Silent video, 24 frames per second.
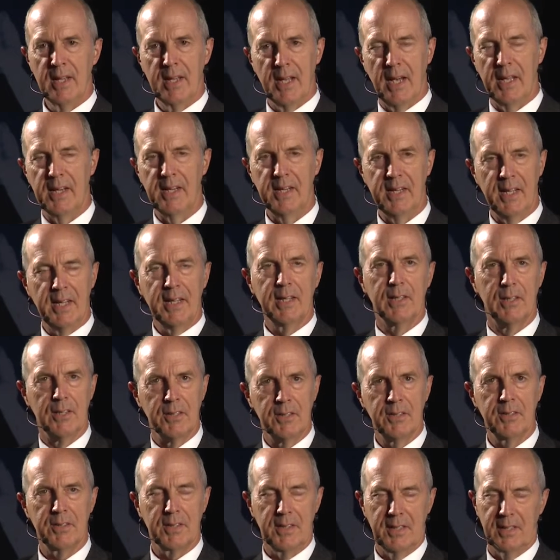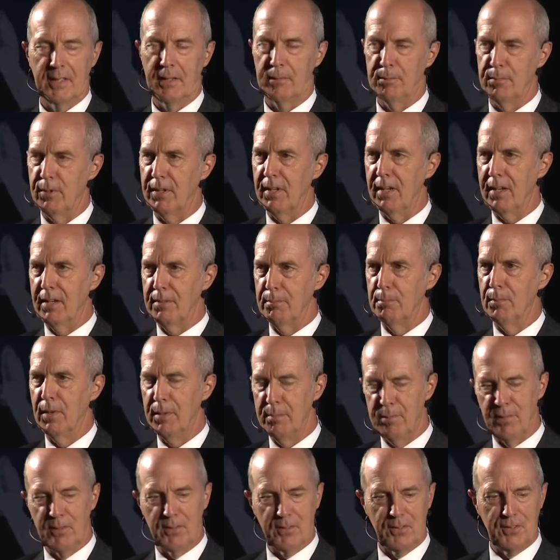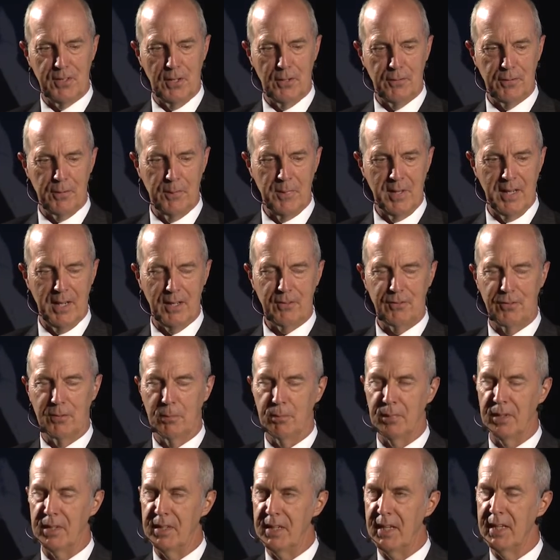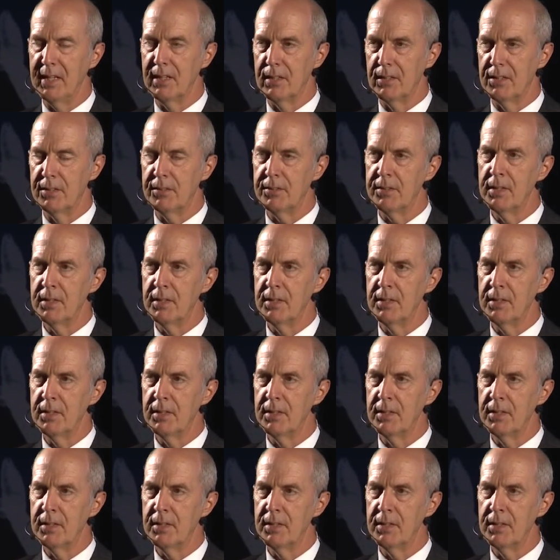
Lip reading: And in England, and I maybe you can tell from the accent, but in England,